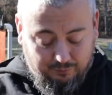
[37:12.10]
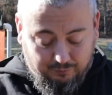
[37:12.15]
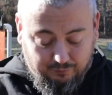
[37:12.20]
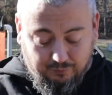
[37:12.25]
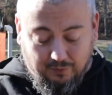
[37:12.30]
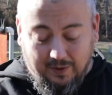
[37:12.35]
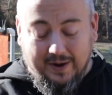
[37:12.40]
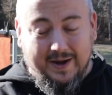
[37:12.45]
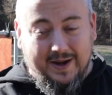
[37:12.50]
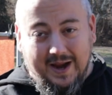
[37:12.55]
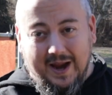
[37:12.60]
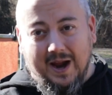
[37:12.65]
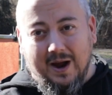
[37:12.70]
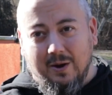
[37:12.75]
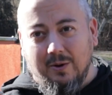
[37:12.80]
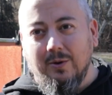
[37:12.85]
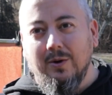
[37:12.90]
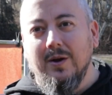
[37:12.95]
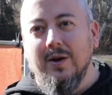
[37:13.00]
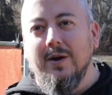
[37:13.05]
right
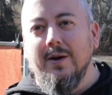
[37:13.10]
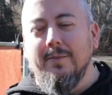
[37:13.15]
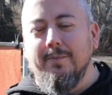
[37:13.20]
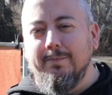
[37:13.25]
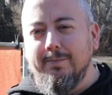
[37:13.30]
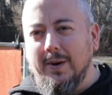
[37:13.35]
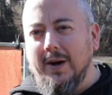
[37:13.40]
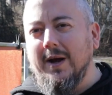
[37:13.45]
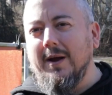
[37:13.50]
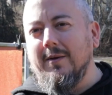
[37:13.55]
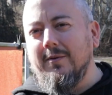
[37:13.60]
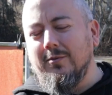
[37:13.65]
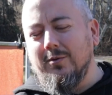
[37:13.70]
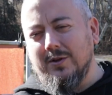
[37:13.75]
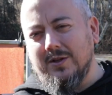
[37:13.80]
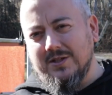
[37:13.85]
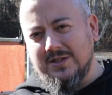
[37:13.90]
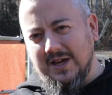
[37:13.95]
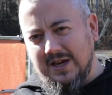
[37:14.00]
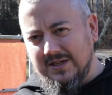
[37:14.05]
now, but with
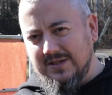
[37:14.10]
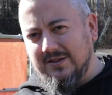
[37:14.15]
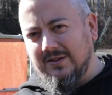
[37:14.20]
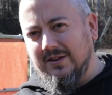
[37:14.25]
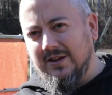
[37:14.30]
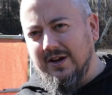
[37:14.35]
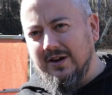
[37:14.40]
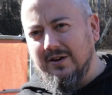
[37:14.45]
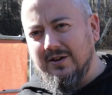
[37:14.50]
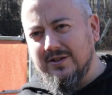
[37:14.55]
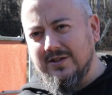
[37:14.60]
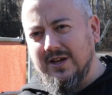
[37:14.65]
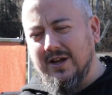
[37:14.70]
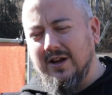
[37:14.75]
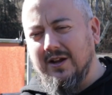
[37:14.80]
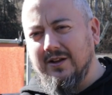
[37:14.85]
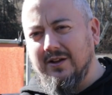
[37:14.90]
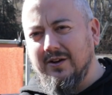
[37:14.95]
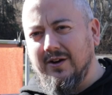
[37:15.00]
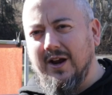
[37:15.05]
the size of the tear that's
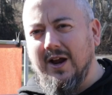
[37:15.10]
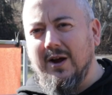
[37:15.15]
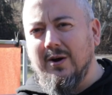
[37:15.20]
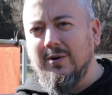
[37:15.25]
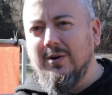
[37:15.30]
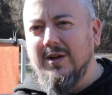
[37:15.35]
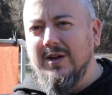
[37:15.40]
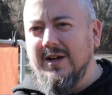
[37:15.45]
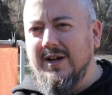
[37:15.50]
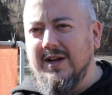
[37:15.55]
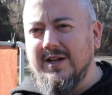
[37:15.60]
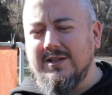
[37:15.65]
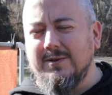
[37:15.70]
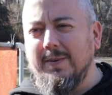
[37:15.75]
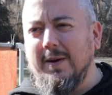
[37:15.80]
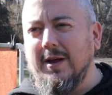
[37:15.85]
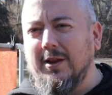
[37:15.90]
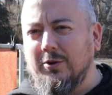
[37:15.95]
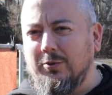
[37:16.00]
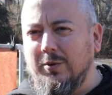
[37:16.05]
on there now, it's
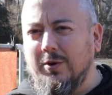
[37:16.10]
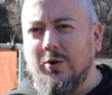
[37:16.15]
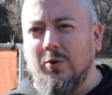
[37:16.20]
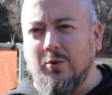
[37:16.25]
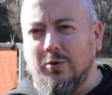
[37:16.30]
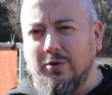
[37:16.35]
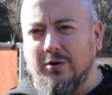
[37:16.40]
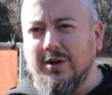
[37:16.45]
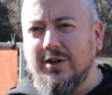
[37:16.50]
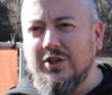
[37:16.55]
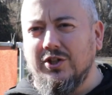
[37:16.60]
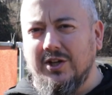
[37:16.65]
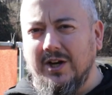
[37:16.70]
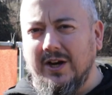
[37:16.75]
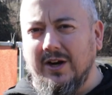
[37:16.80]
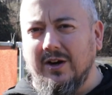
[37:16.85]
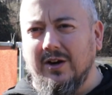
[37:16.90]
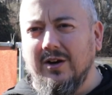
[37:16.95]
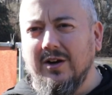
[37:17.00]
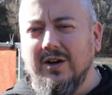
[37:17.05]
about a 3/4 inch
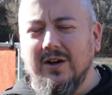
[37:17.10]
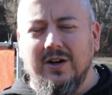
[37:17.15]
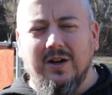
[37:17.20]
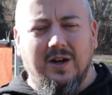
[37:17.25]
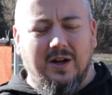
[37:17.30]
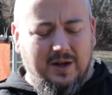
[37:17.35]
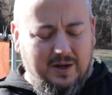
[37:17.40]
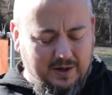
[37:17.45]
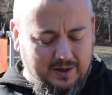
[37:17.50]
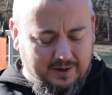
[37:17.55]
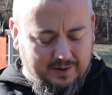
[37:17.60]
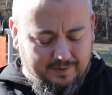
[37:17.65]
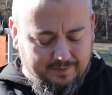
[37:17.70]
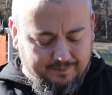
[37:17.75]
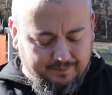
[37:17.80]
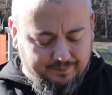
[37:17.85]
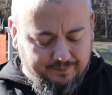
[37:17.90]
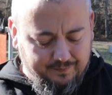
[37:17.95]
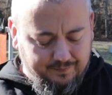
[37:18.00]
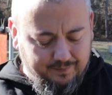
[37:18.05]
tear.
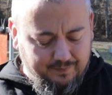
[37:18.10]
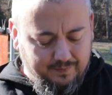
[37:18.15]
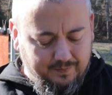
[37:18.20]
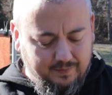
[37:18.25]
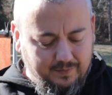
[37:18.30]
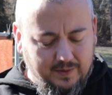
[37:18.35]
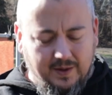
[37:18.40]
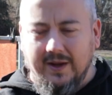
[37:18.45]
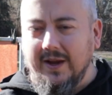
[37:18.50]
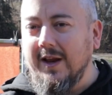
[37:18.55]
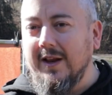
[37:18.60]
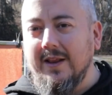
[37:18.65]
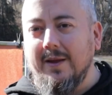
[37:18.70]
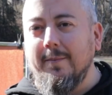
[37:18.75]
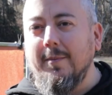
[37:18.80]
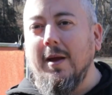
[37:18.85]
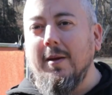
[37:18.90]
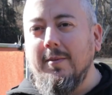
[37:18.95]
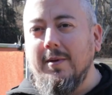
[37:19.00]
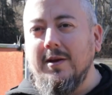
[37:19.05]
Yeah, that
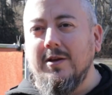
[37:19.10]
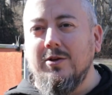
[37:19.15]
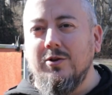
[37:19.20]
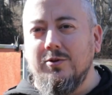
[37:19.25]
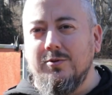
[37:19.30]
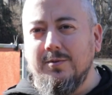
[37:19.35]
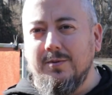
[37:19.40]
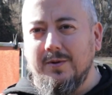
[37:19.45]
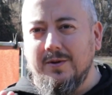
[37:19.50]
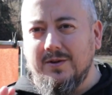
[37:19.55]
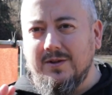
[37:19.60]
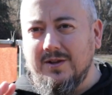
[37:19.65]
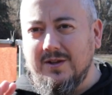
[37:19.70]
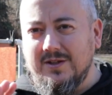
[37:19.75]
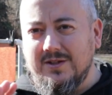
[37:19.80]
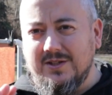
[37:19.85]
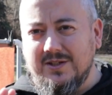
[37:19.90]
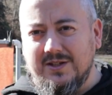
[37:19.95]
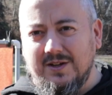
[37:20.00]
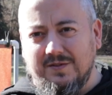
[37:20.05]
may be due to the
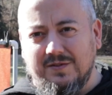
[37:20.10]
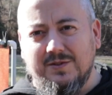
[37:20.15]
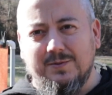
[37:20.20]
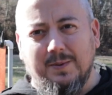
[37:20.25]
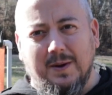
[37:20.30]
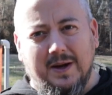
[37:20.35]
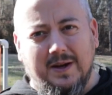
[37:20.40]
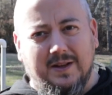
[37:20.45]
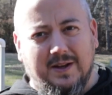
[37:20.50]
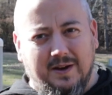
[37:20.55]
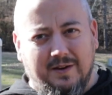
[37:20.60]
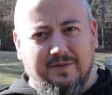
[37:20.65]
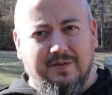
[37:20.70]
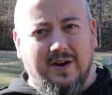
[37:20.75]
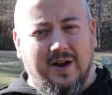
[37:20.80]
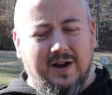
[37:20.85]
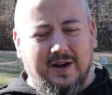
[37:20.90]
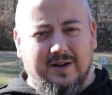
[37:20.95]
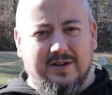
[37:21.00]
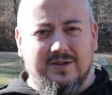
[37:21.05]
stiff spine that I've
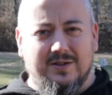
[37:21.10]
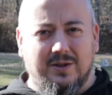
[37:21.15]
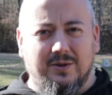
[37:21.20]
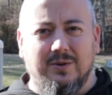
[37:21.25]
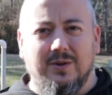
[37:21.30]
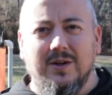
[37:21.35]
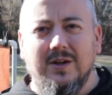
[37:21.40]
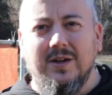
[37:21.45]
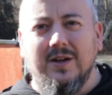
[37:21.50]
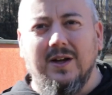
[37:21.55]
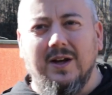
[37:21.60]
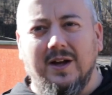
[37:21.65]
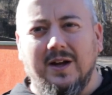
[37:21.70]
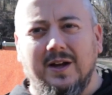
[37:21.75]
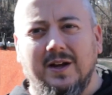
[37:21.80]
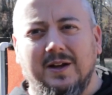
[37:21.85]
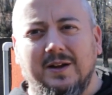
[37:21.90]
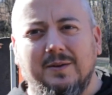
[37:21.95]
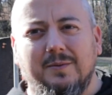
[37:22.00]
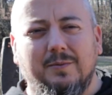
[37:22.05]
got. So
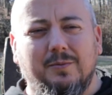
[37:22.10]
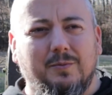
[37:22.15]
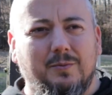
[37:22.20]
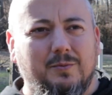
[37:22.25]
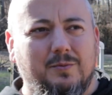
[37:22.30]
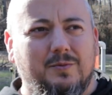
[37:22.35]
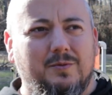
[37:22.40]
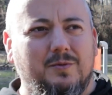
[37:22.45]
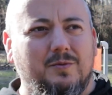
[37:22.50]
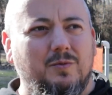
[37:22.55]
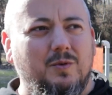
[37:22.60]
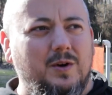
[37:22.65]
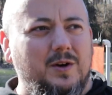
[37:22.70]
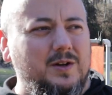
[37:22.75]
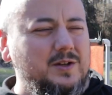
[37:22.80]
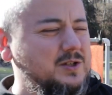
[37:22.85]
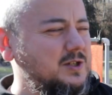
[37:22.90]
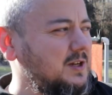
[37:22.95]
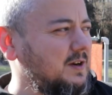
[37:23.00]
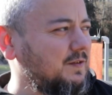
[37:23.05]
to run
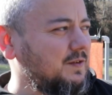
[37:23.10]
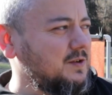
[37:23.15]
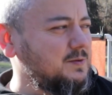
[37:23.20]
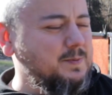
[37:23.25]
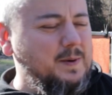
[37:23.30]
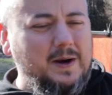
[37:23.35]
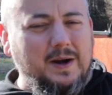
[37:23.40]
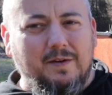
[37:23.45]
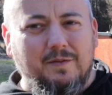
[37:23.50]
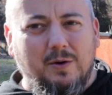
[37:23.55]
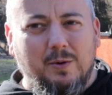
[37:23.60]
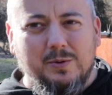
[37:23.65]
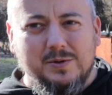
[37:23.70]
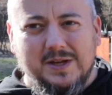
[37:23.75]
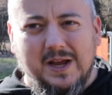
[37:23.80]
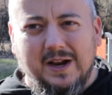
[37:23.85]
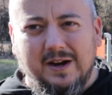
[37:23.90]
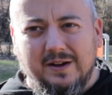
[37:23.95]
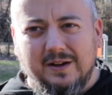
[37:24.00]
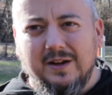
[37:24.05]
a stiffer spine, I've always
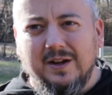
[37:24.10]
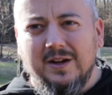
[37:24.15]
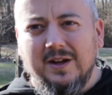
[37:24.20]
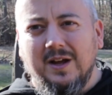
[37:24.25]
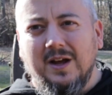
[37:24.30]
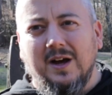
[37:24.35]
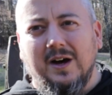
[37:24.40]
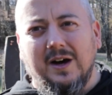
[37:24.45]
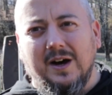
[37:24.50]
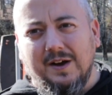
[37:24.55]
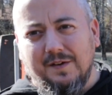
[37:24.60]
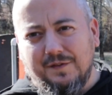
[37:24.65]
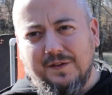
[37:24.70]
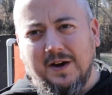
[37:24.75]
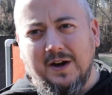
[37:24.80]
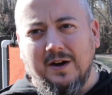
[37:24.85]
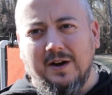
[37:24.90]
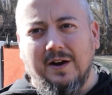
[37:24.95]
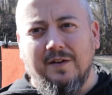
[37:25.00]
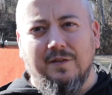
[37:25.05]
had a left
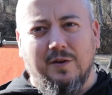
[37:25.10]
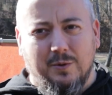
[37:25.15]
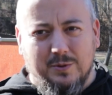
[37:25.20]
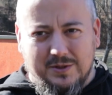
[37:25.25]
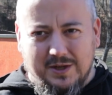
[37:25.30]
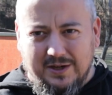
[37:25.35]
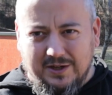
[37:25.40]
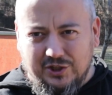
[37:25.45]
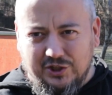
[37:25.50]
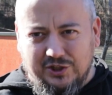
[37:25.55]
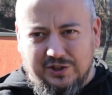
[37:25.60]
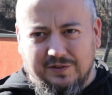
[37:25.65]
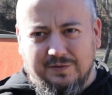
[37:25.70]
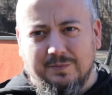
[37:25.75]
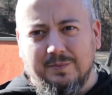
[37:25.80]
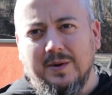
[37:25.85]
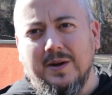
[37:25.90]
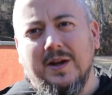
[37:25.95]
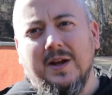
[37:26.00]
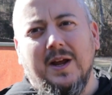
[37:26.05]
tear, and I've always had to
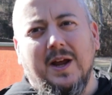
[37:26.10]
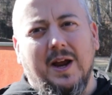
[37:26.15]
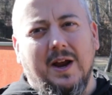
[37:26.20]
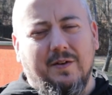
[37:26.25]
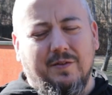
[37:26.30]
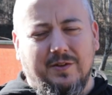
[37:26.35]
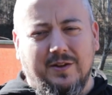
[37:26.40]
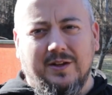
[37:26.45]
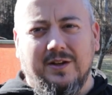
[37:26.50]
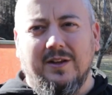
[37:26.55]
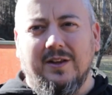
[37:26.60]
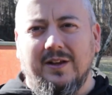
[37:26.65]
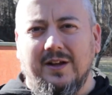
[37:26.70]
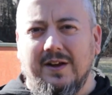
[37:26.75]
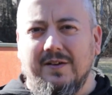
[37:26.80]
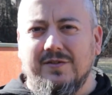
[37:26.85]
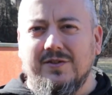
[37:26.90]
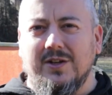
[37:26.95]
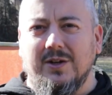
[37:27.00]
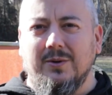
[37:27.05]
shim everything to the
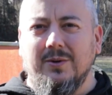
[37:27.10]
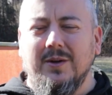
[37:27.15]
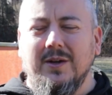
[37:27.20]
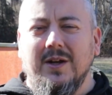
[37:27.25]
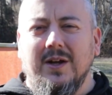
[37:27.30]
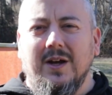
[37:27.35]
left. So